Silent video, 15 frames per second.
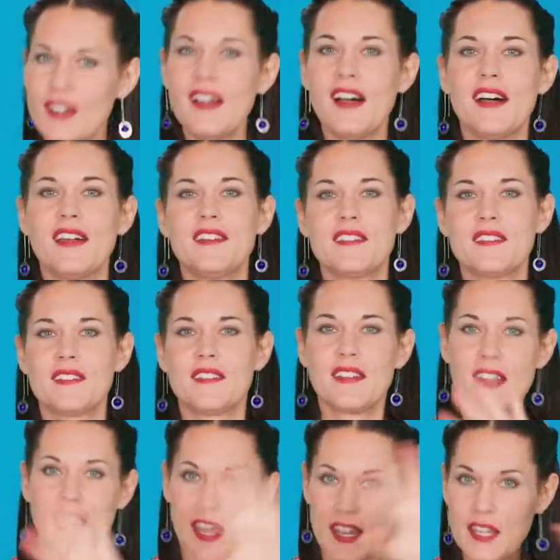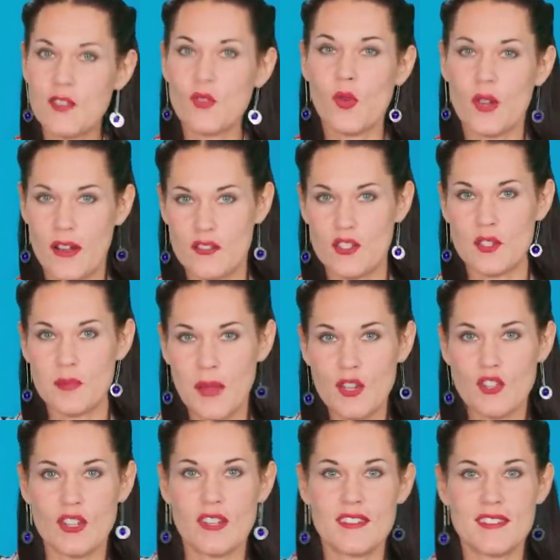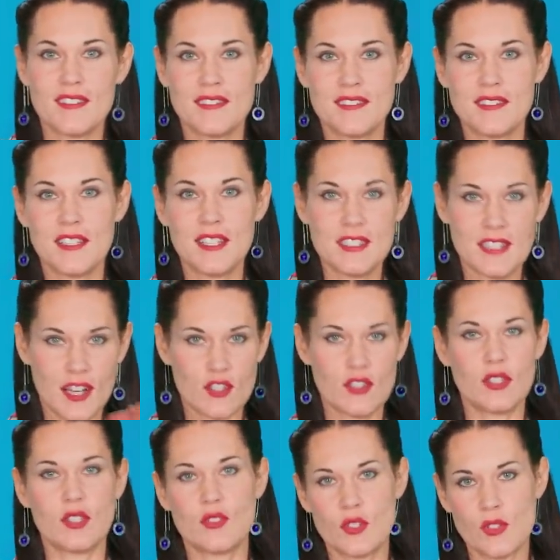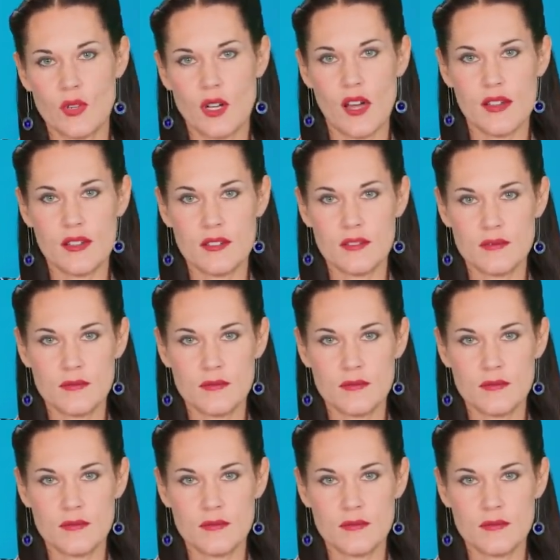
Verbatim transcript: not any of what I've just mentioned is actually true or not.